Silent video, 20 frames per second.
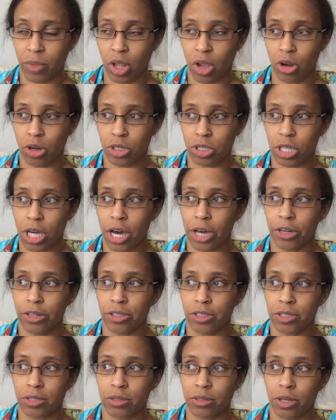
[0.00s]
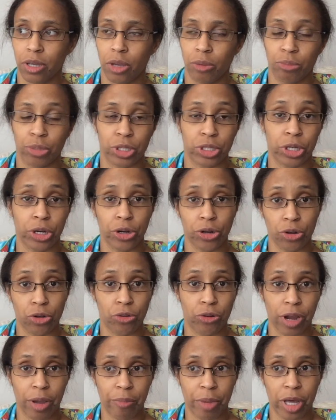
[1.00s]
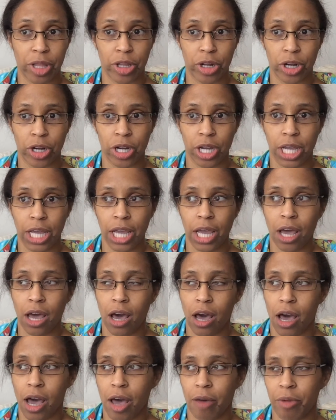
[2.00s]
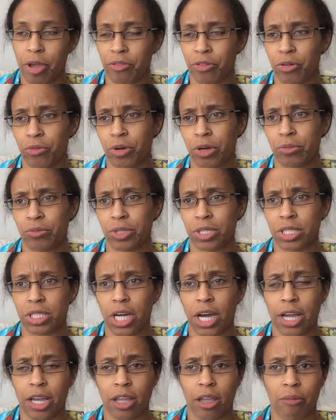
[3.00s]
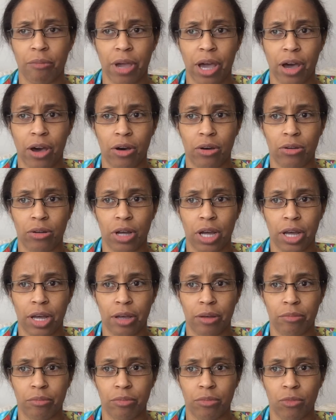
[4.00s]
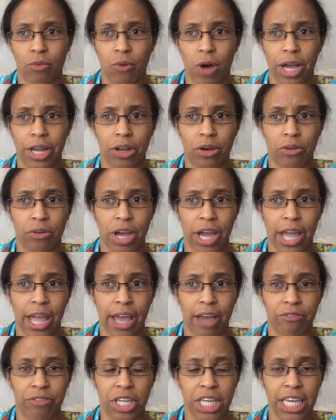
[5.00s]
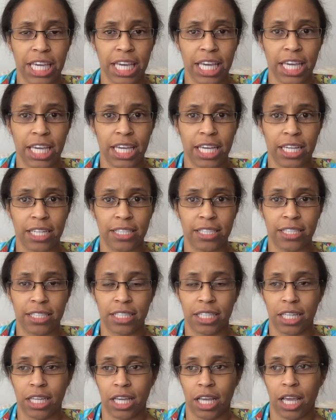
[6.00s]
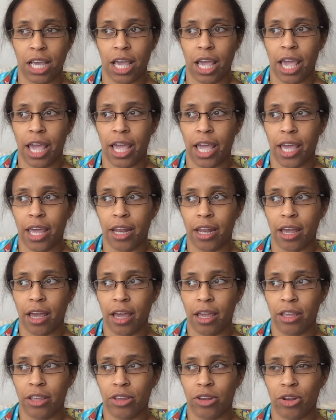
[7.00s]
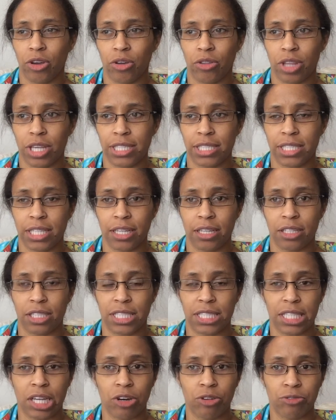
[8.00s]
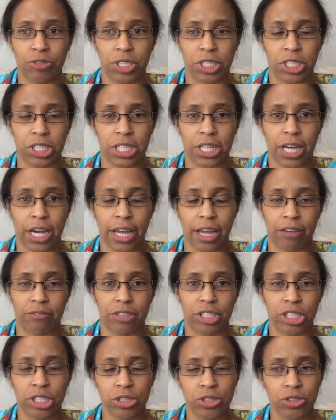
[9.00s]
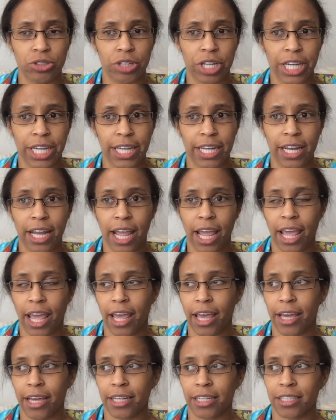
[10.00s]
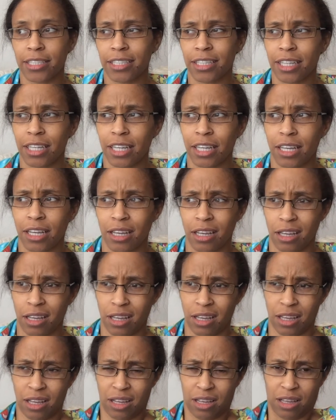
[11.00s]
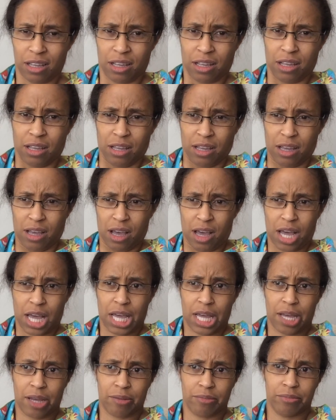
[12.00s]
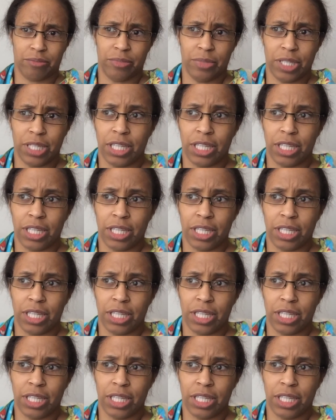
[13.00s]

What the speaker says: her daughter's paternal grandmother, everyone was talking about why don't I have kids? And, they said it's selfish to not have children. And I